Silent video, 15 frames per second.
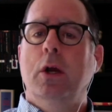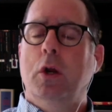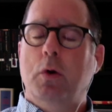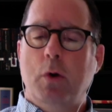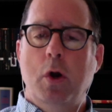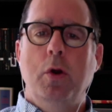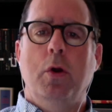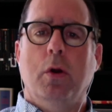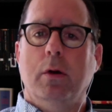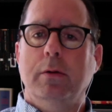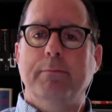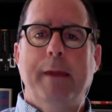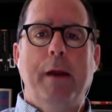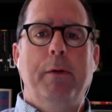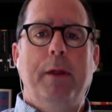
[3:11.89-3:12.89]
Kroger
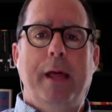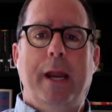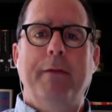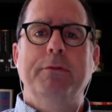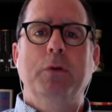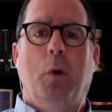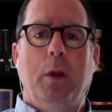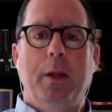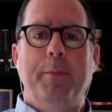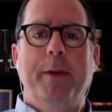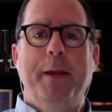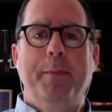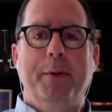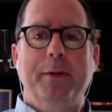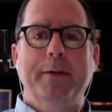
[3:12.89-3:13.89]
may run out of toilet
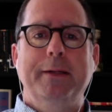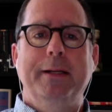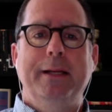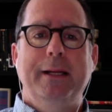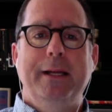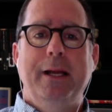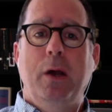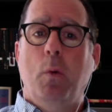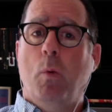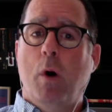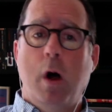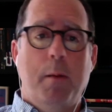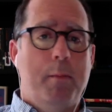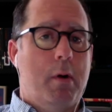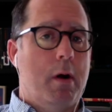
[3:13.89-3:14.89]
paper.
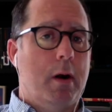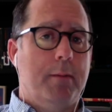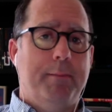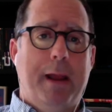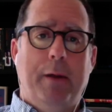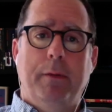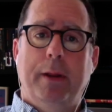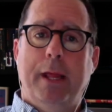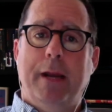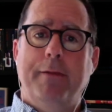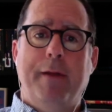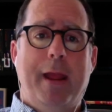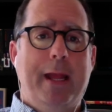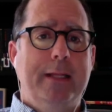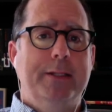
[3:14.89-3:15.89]
Walmart may run out
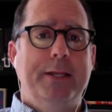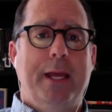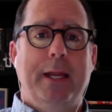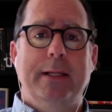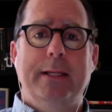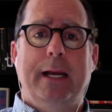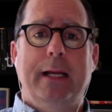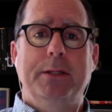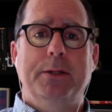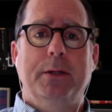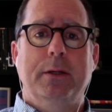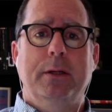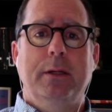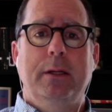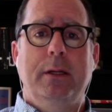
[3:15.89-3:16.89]
of hand
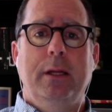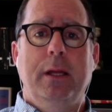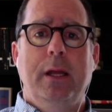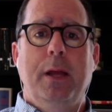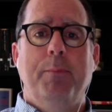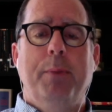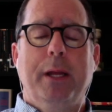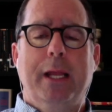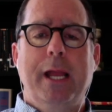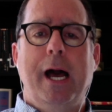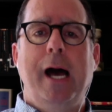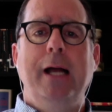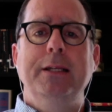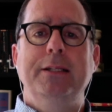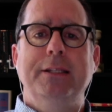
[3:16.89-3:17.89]
sanitizer. But
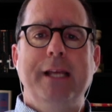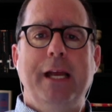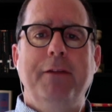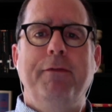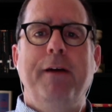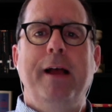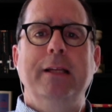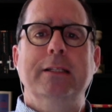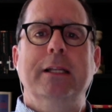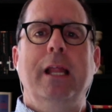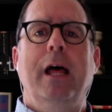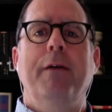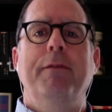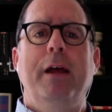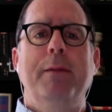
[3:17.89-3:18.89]
God's steadfast
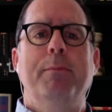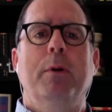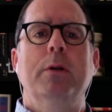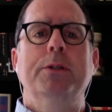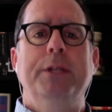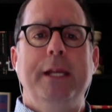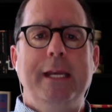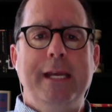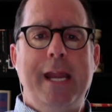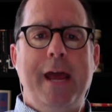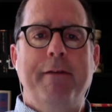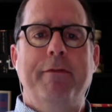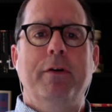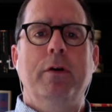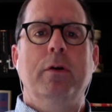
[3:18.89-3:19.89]
love and mercy
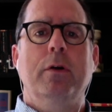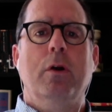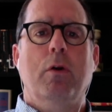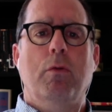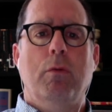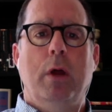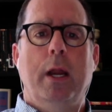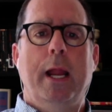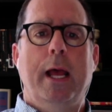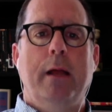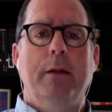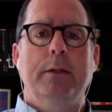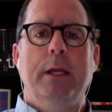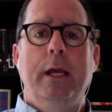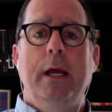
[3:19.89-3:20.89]
never run
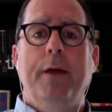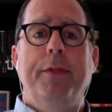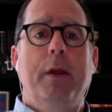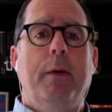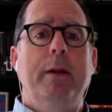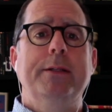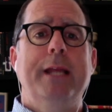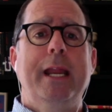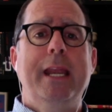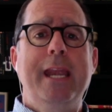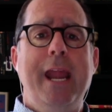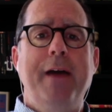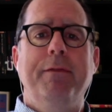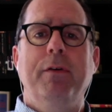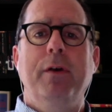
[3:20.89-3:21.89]
out. There is a
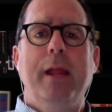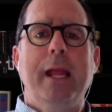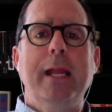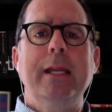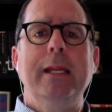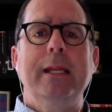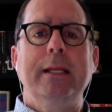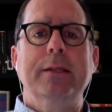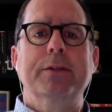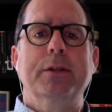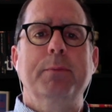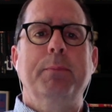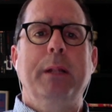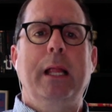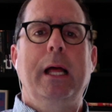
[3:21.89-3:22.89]
never-ending
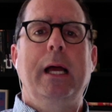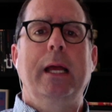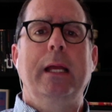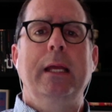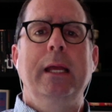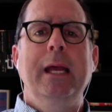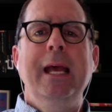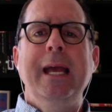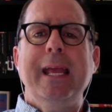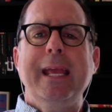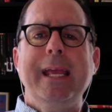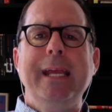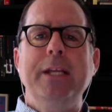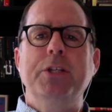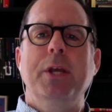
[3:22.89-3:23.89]
supply.
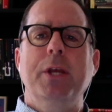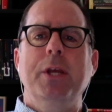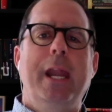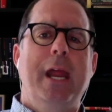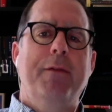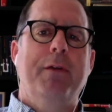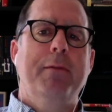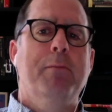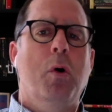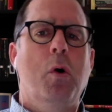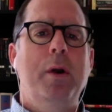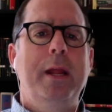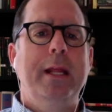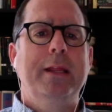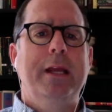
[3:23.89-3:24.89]
Each and every
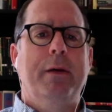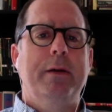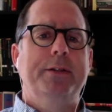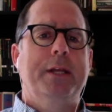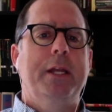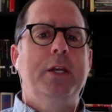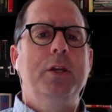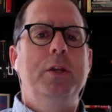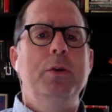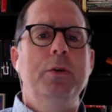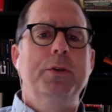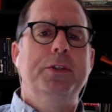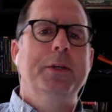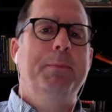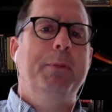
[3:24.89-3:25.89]
morning, there is a new
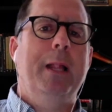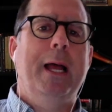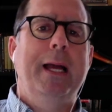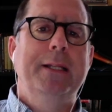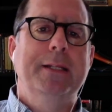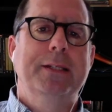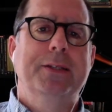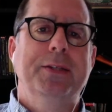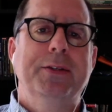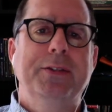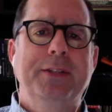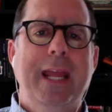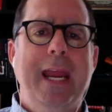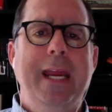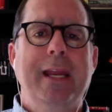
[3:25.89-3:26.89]
supply to
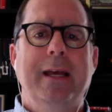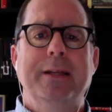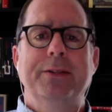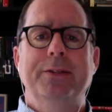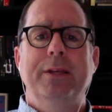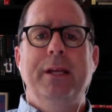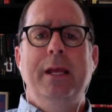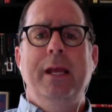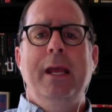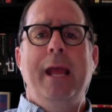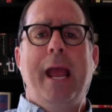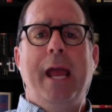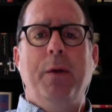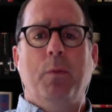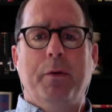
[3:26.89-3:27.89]
sustain us
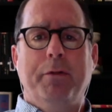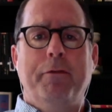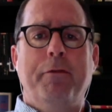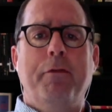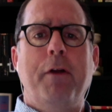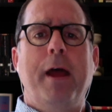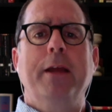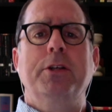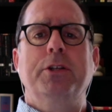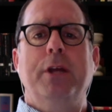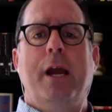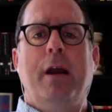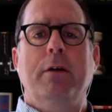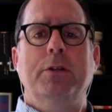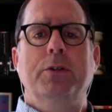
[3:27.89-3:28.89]
and refresh
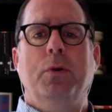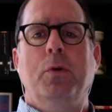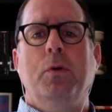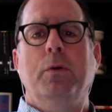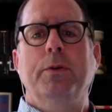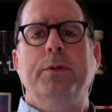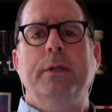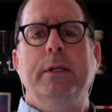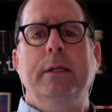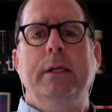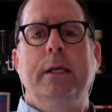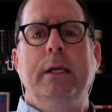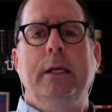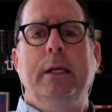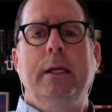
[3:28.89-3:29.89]
our souls.
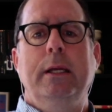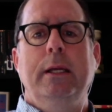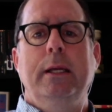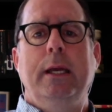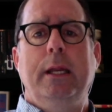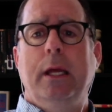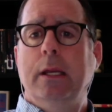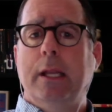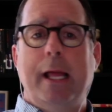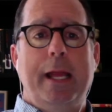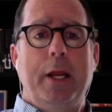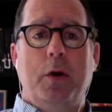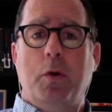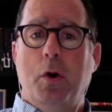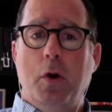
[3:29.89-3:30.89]
And
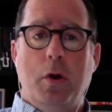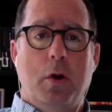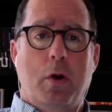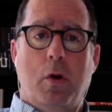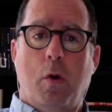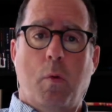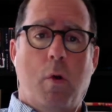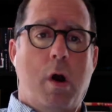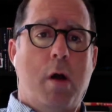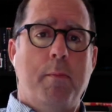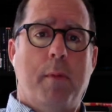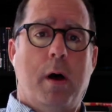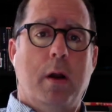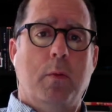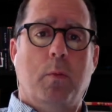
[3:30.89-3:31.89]
unlike Kroger or
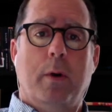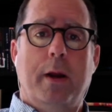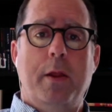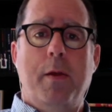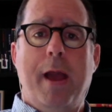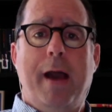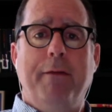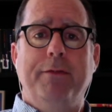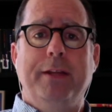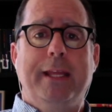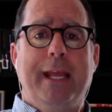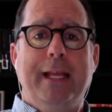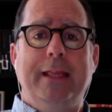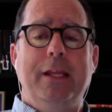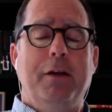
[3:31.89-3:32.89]
Walmart, where you have to
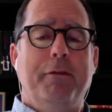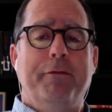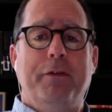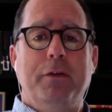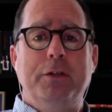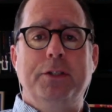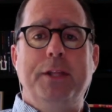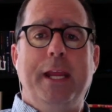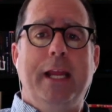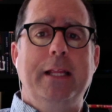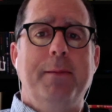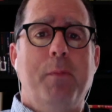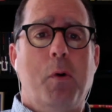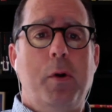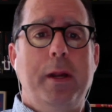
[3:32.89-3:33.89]
get there first thing in
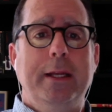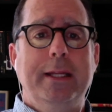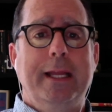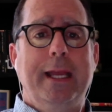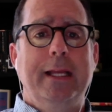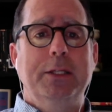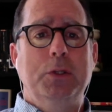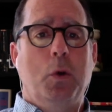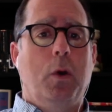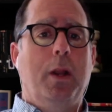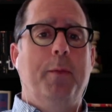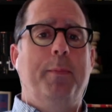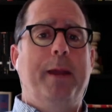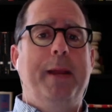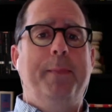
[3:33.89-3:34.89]
the morning to get
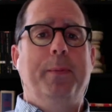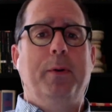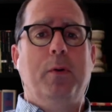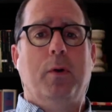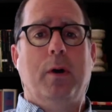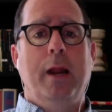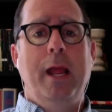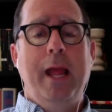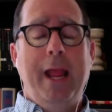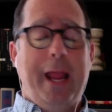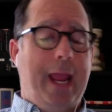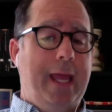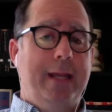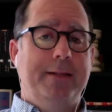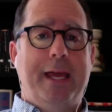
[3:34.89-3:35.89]
toilet paper or
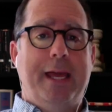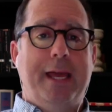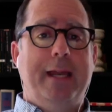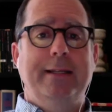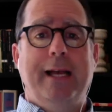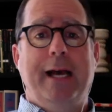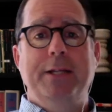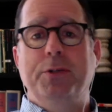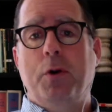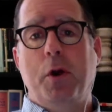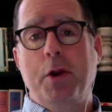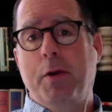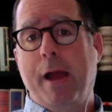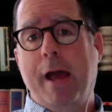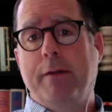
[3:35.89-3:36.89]
hand sanitizer or
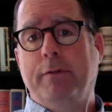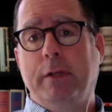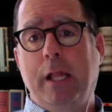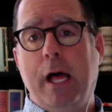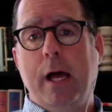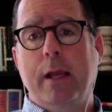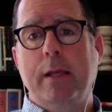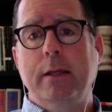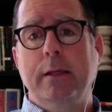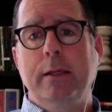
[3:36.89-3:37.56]
you're out of luck,